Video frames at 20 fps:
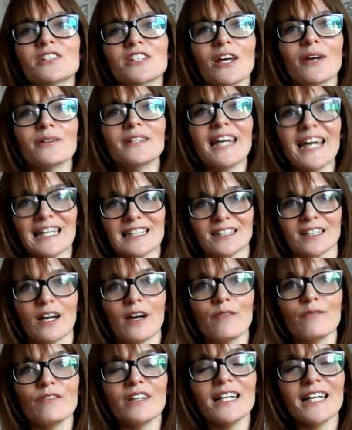So yes,
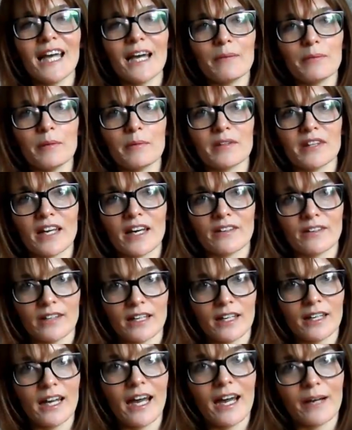I'm really happy with
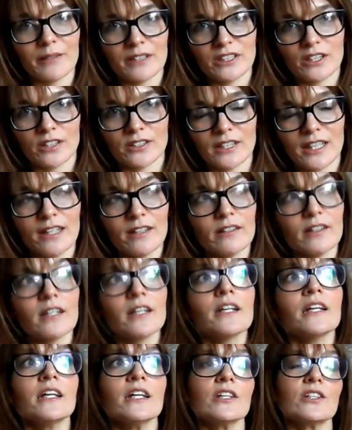how it turned out.
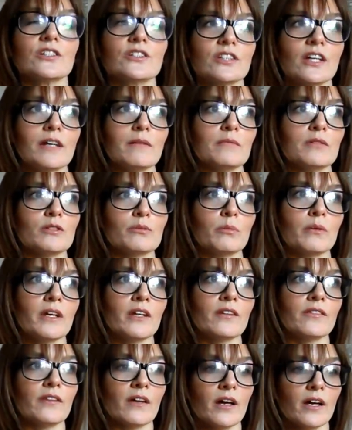The same as
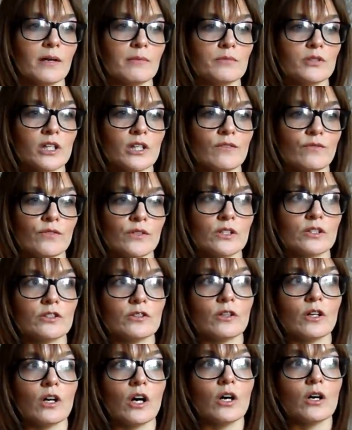with
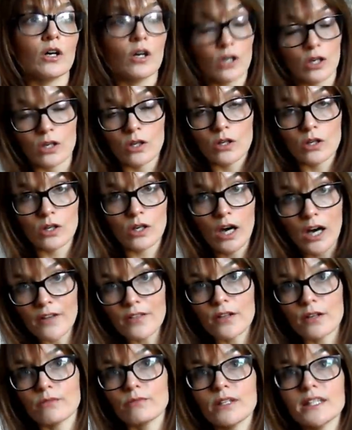Jennifer's
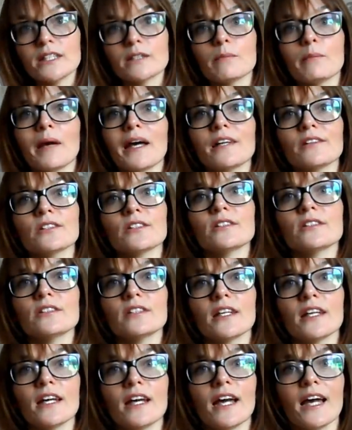other recent
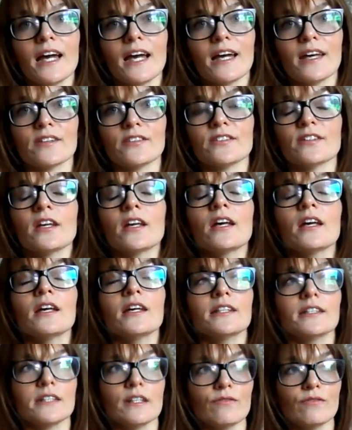patterns, it has
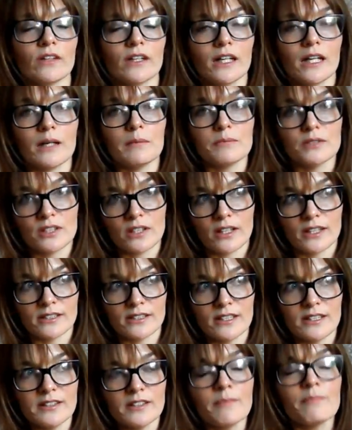different cup
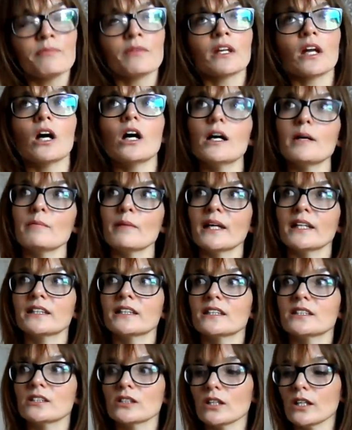sizes. I
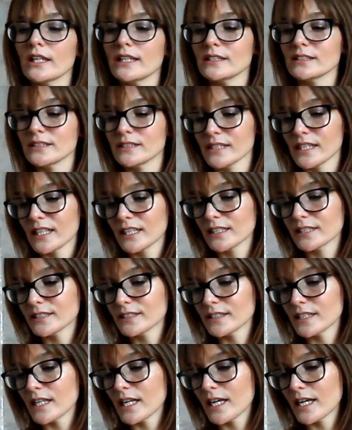made the size
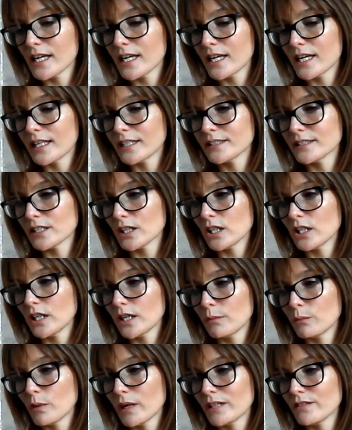6 and
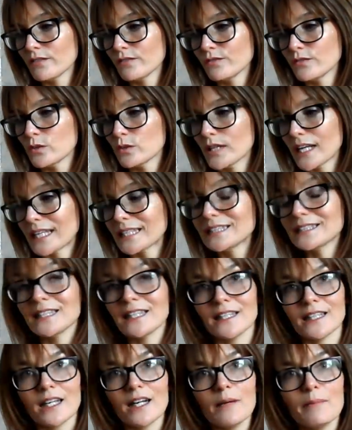I went for a
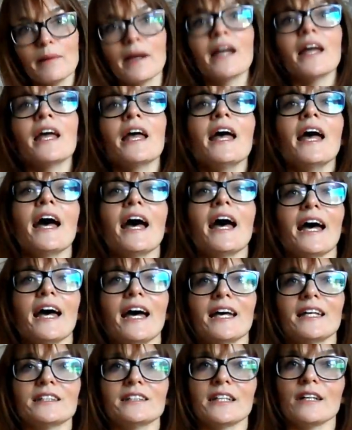C cup,
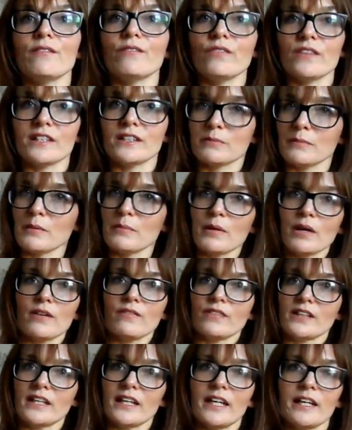and it fits me
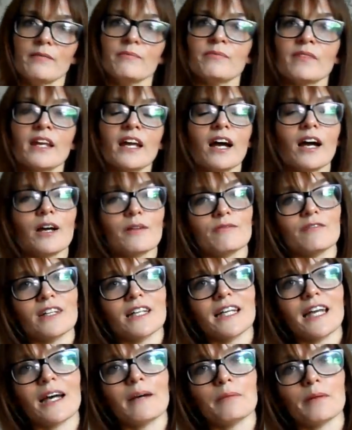perfectly. I'm
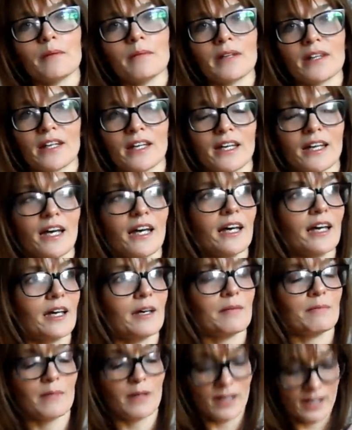really happy with it,
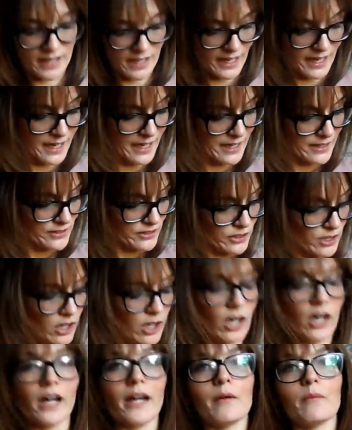and
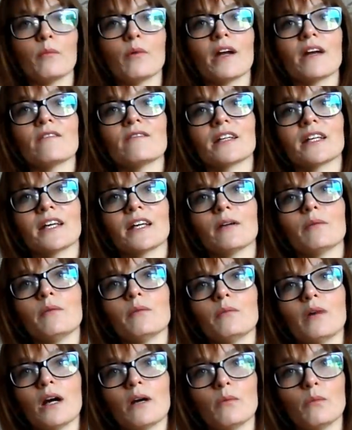I am wearing it
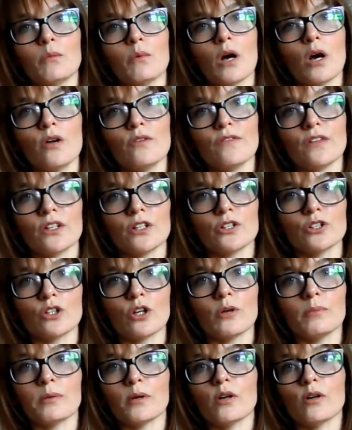over the
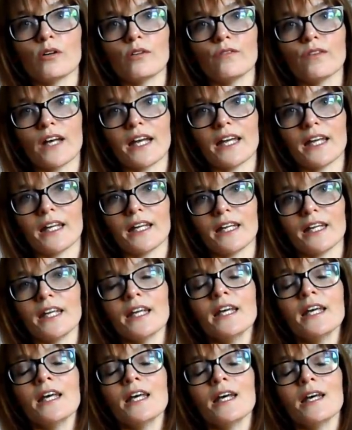top of
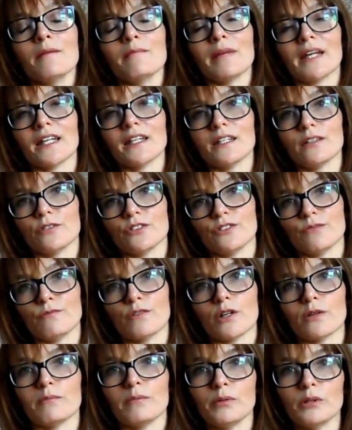a Megan
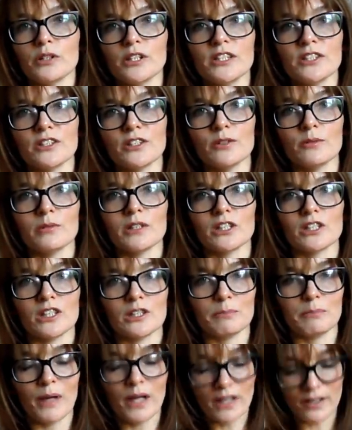Nelson Ryan bodysuit,
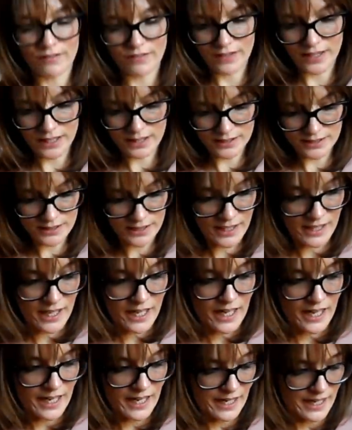which is perfect,
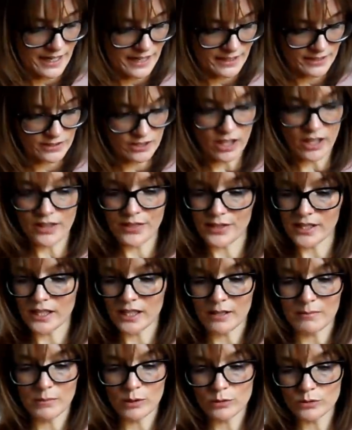and I
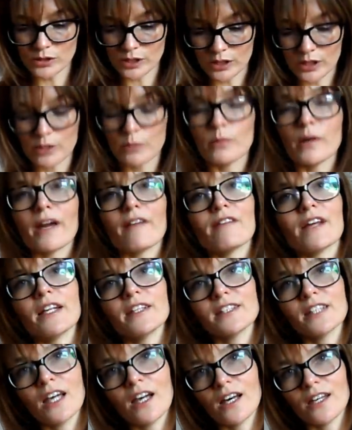think I'm also going to wear
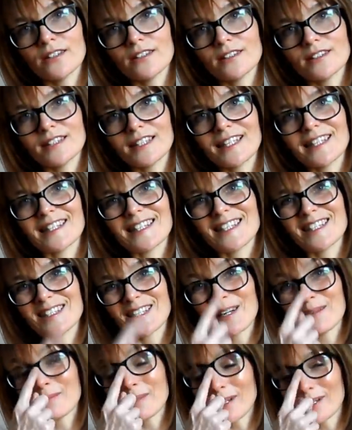it tons in the
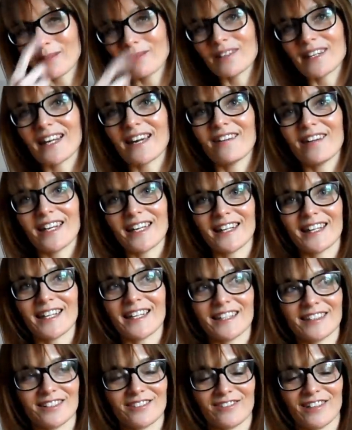summer without
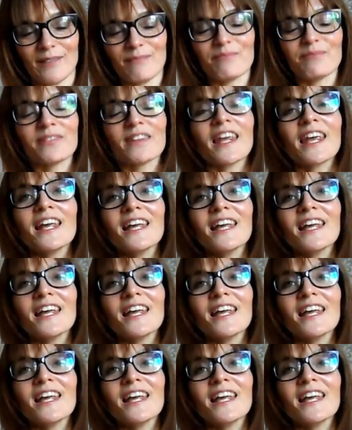anything under it.